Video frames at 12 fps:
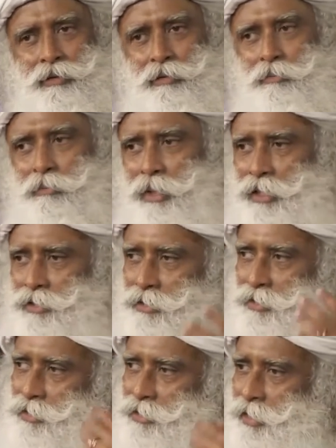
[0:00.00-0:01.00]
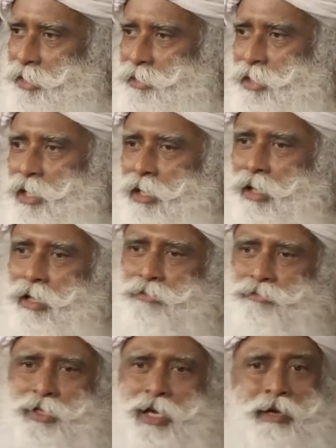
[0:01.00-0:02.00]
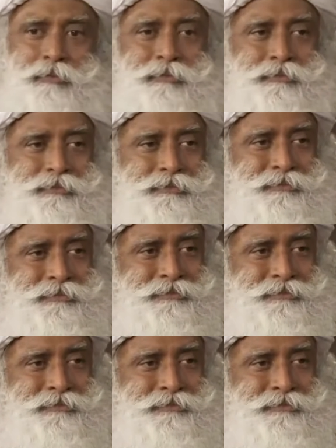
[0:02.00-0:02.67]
But it takes a lot of time.